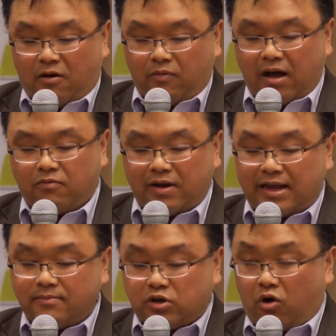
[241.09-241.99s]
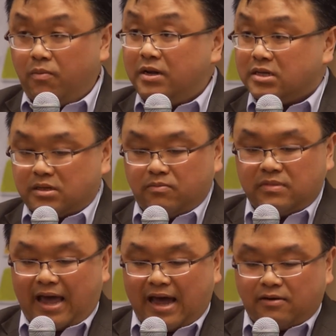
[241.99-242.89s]
well, when it comes to urbanism,
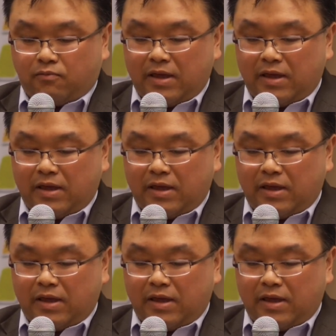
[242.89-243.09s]
that